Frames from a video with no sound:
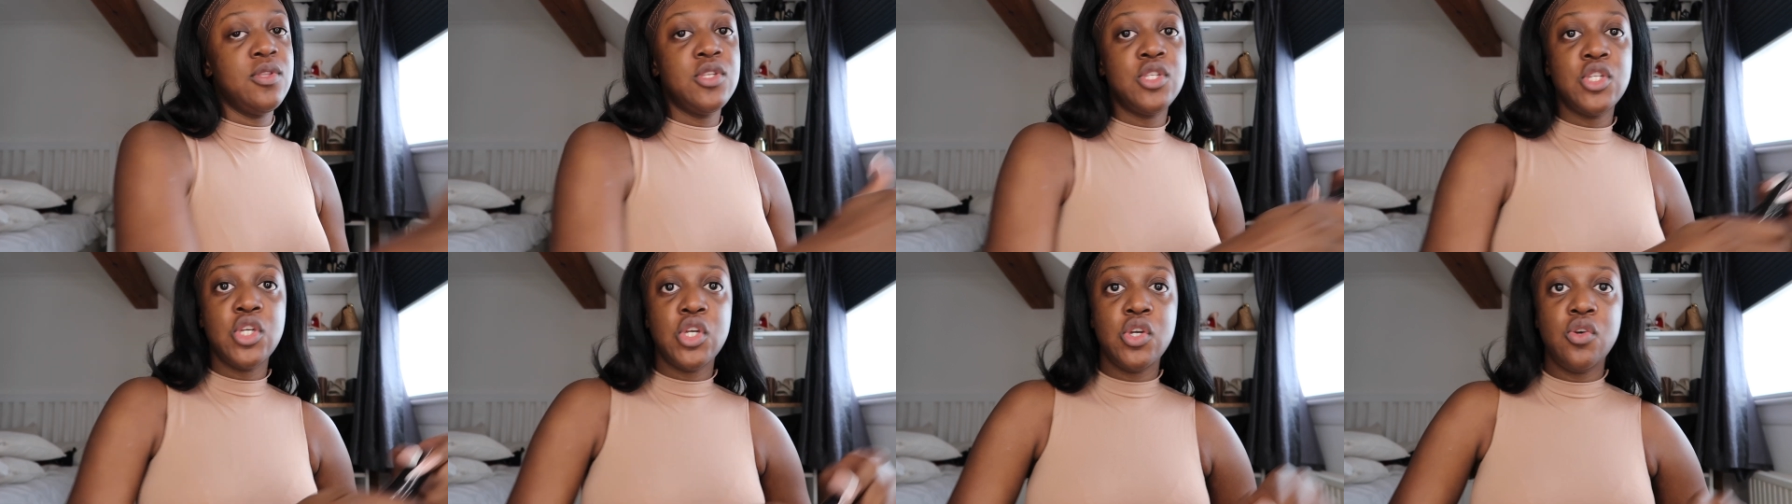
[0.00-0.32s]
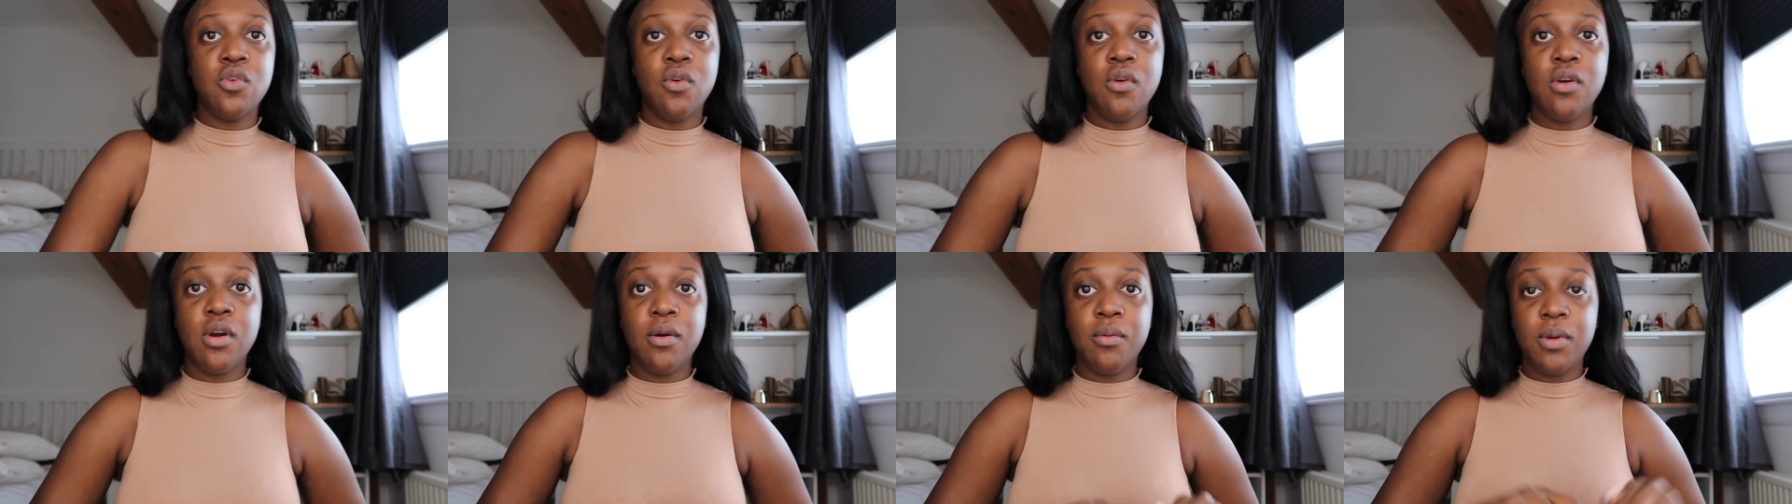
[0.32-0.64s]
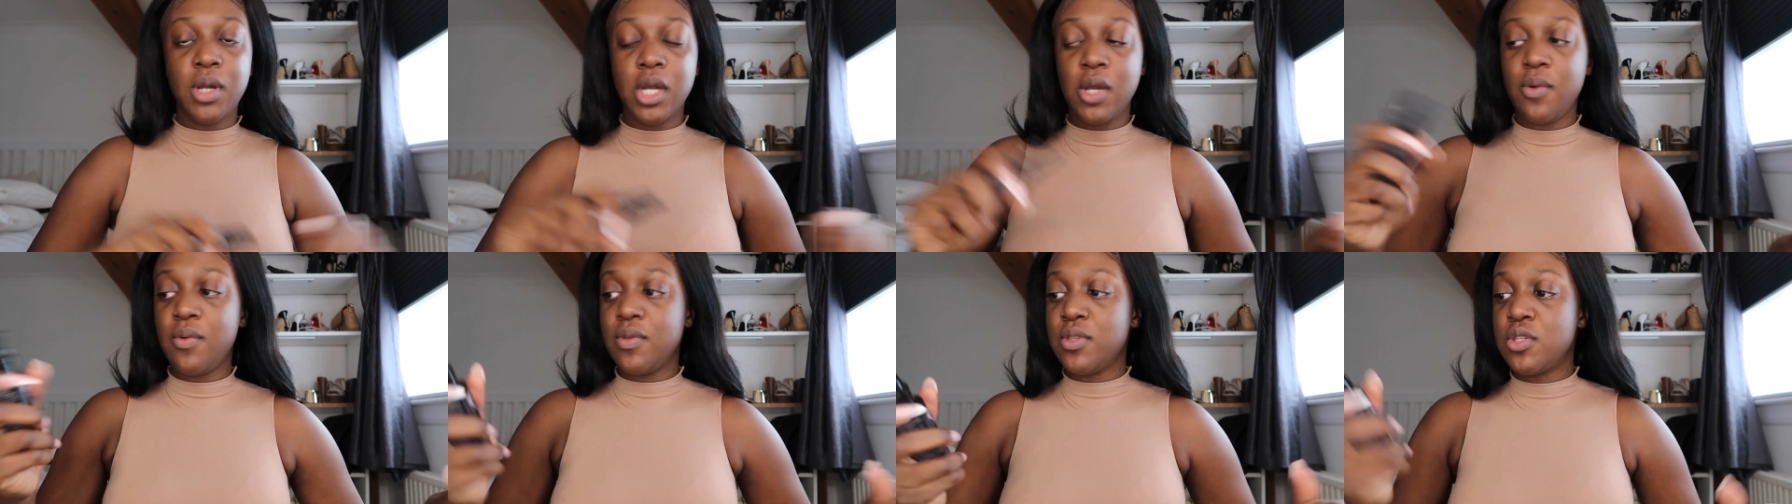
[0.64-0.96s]
to i'm
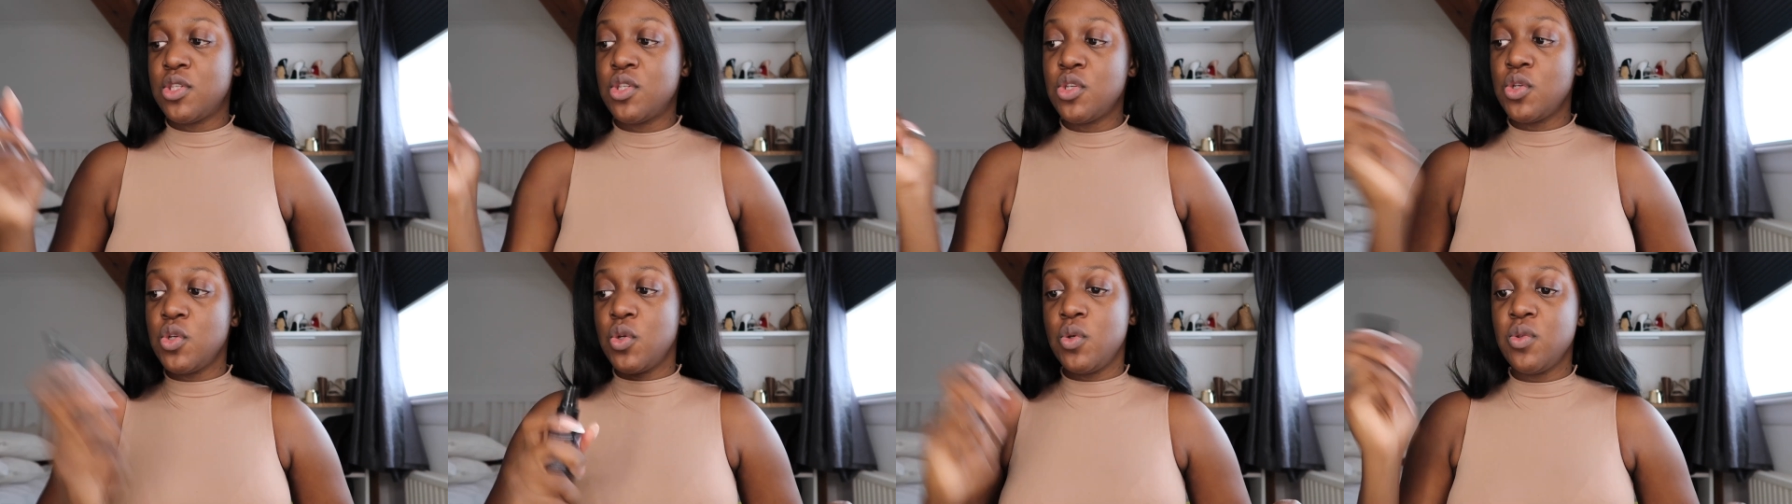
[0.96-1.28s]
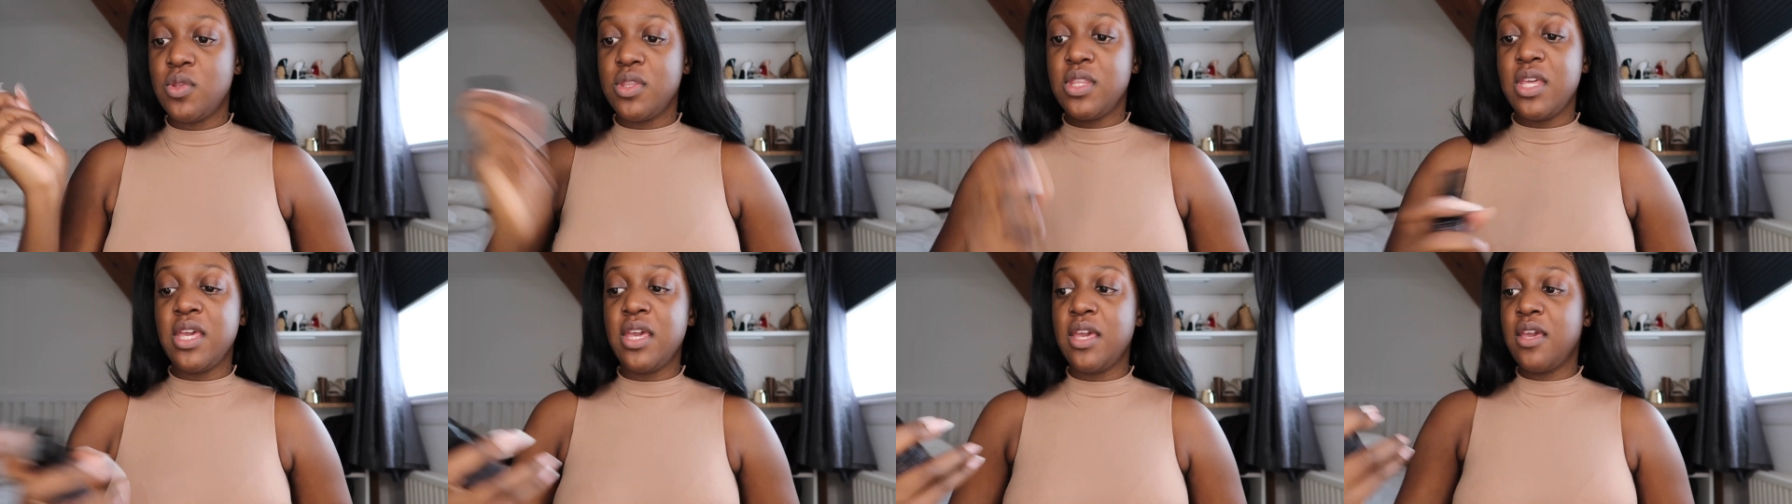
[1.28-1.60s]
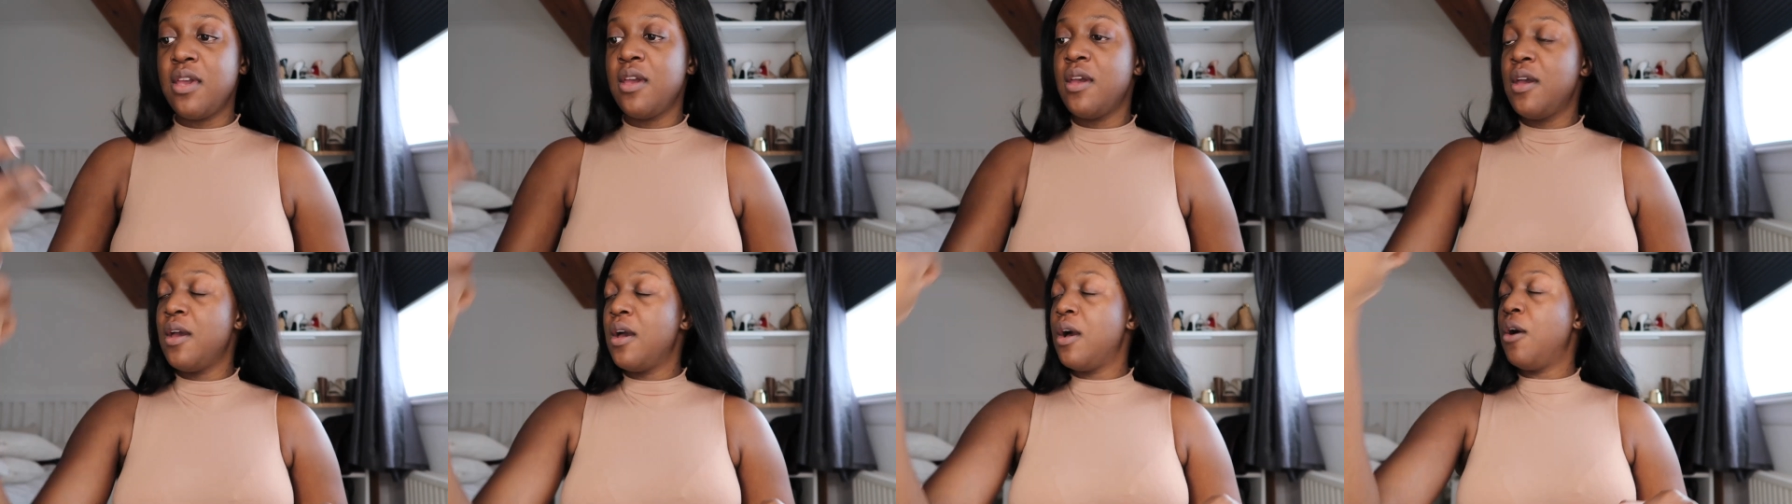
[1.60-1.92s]
going to the
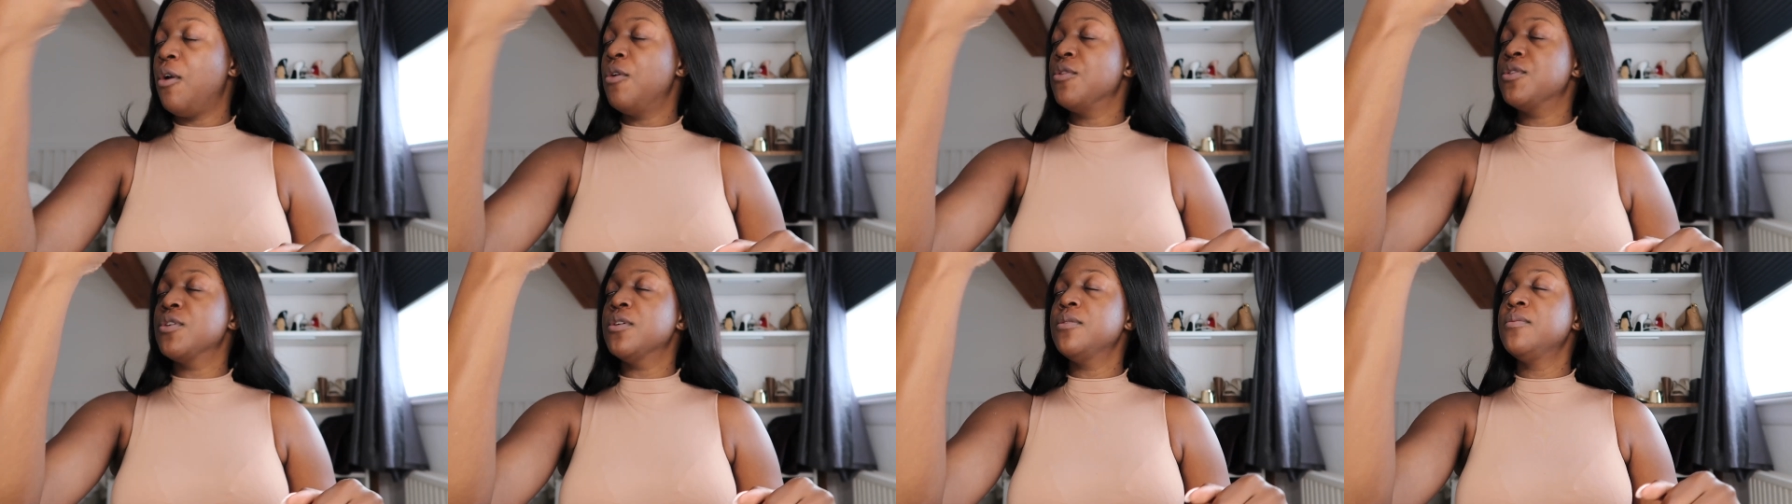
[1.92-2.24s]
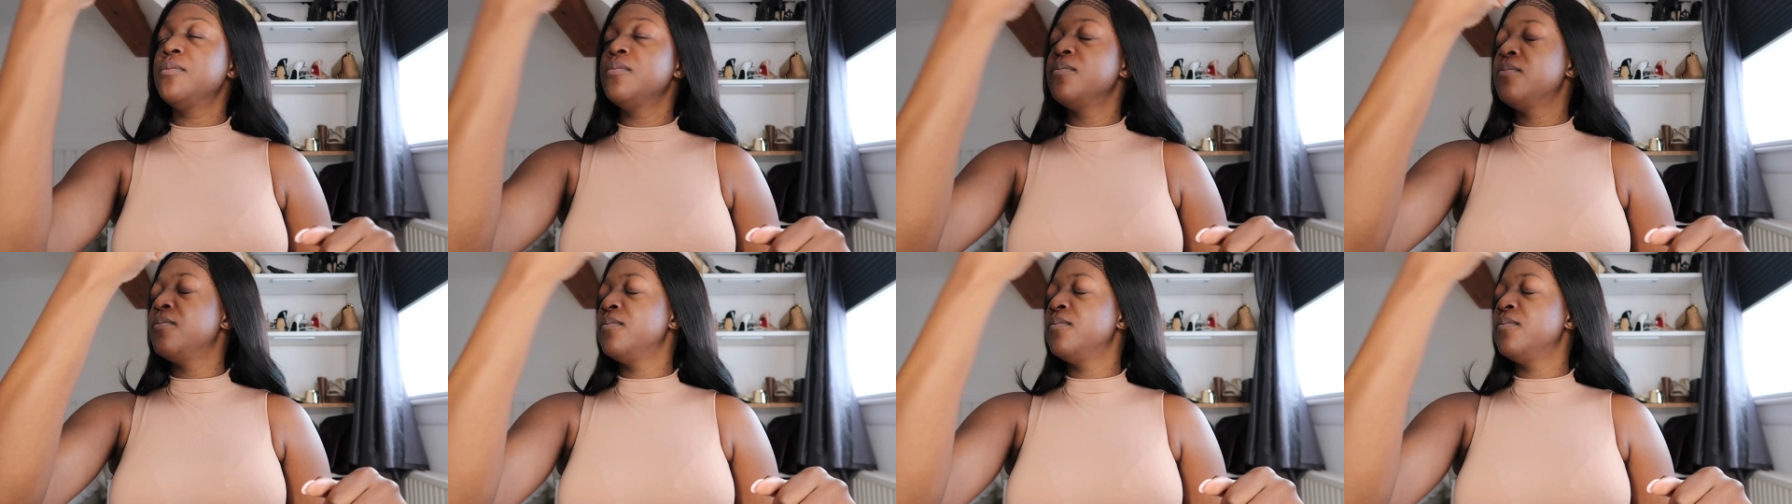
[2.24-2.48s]
hold on